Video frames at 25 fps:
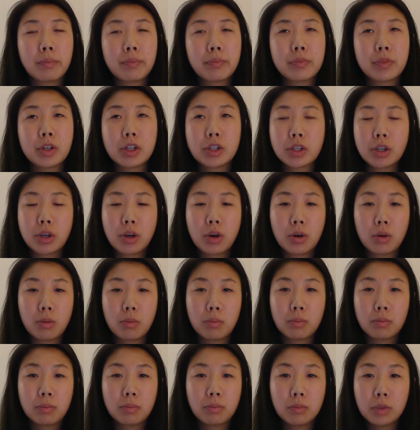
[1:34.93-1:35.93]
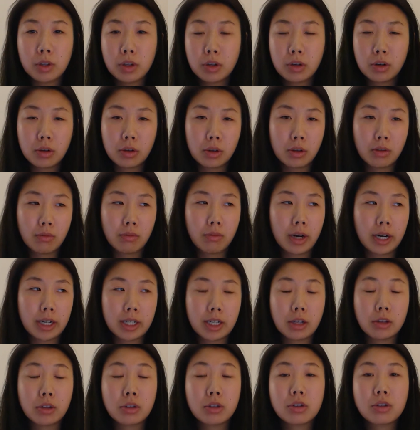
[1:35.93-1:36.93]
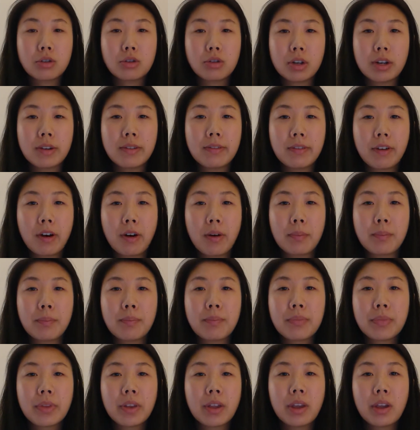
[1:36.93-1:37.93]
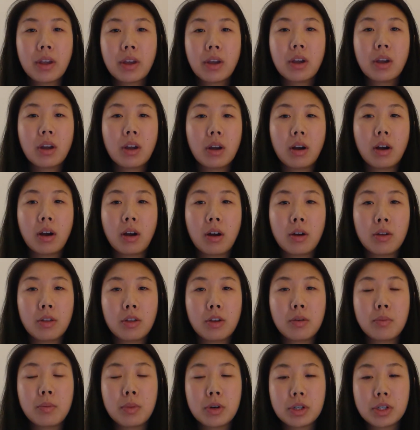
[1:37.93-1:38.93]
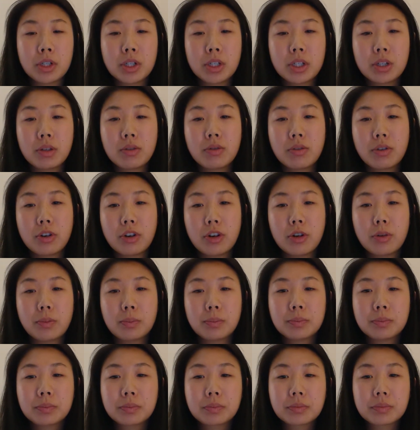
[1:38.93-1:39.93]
nursing home literally right down the street from the emergency room.